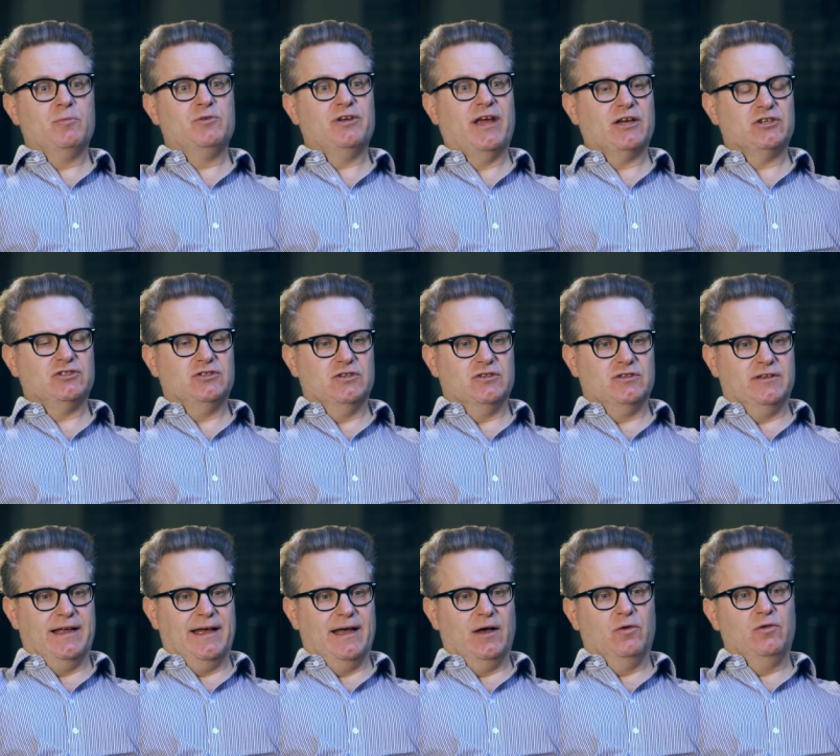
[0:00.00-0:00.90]
objections
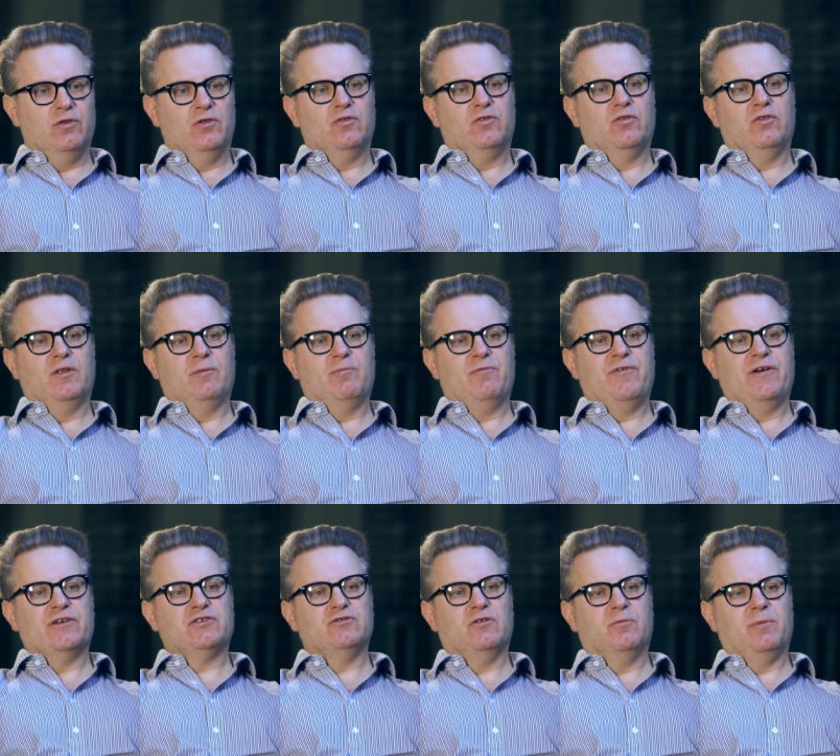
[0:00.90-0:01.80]
now to the
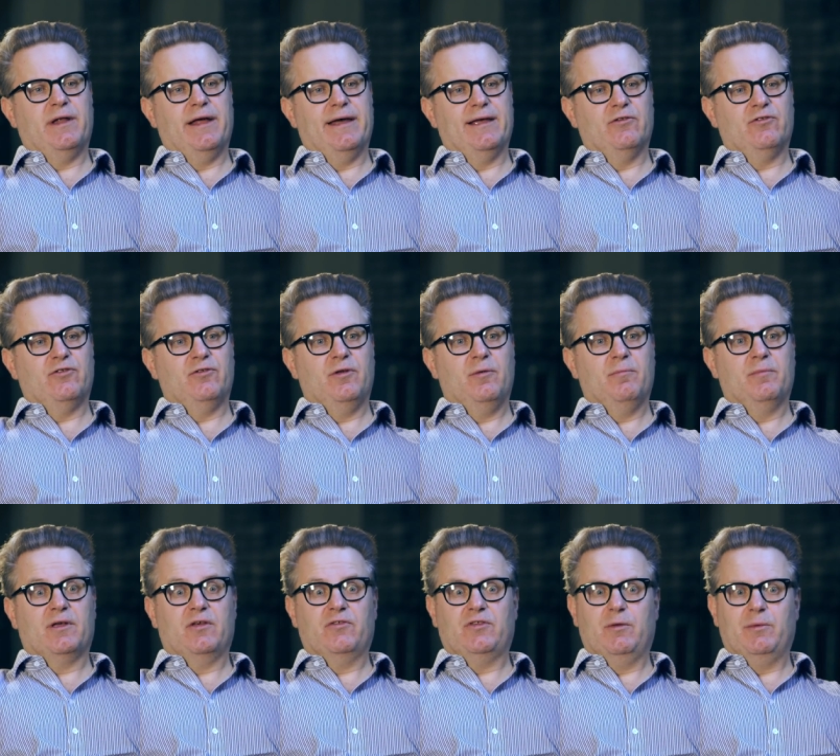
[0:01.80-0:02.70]
professional players,
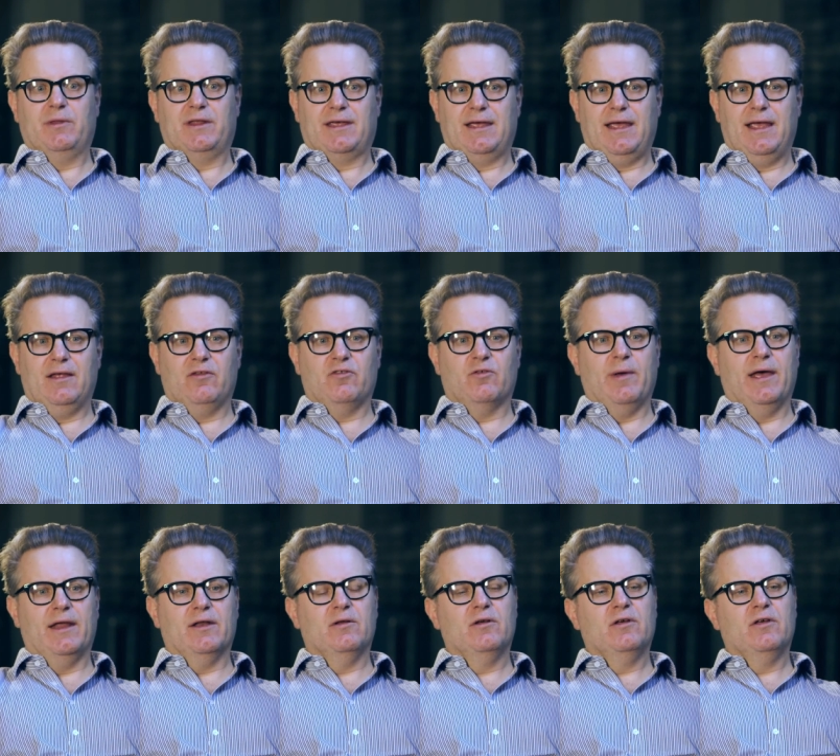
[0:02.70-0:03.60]
because they were the king's
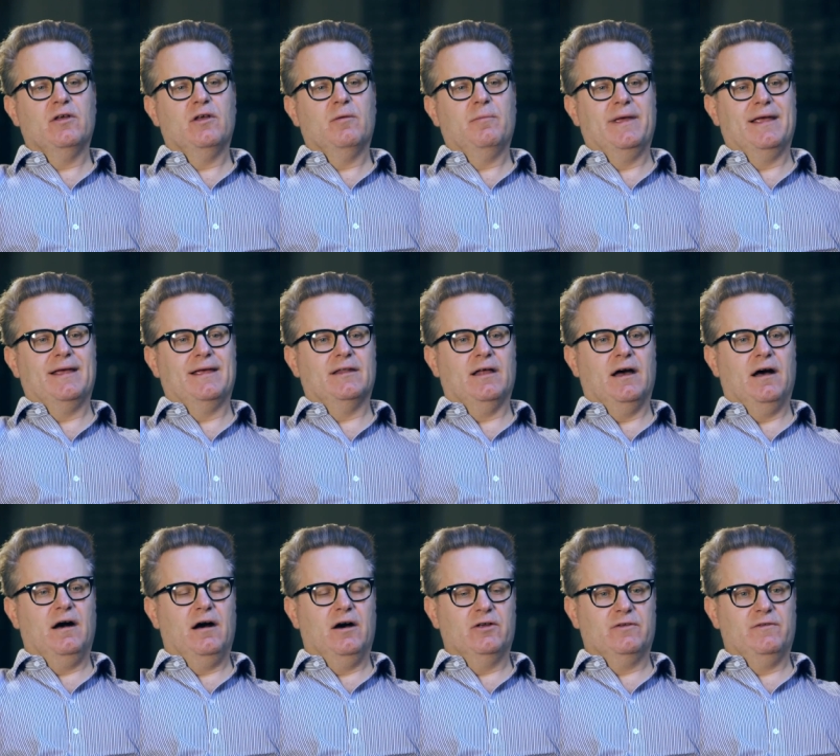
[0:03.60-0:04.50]
men, being in the
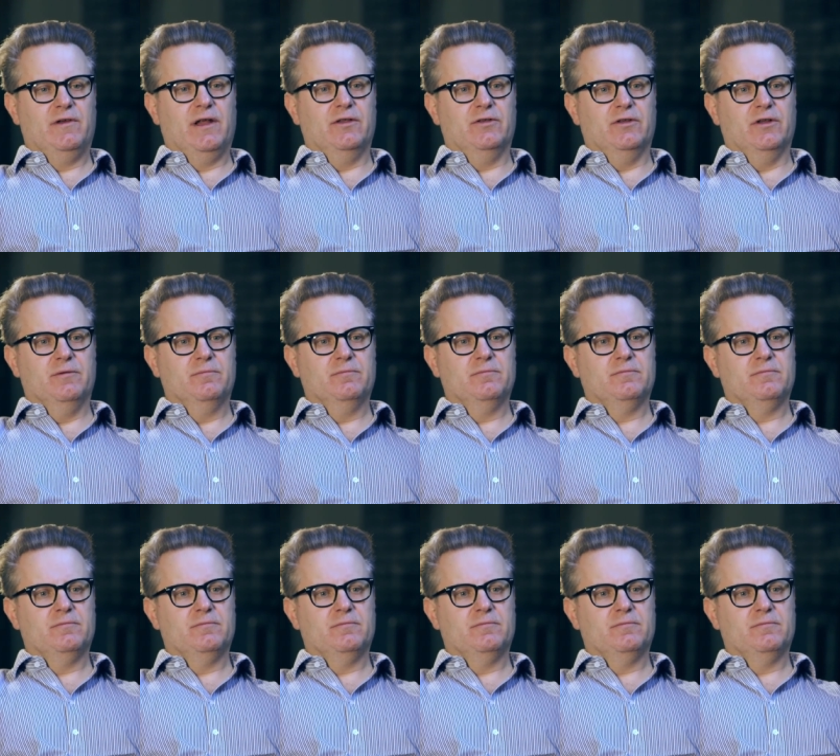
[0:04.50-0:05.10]
heart of London.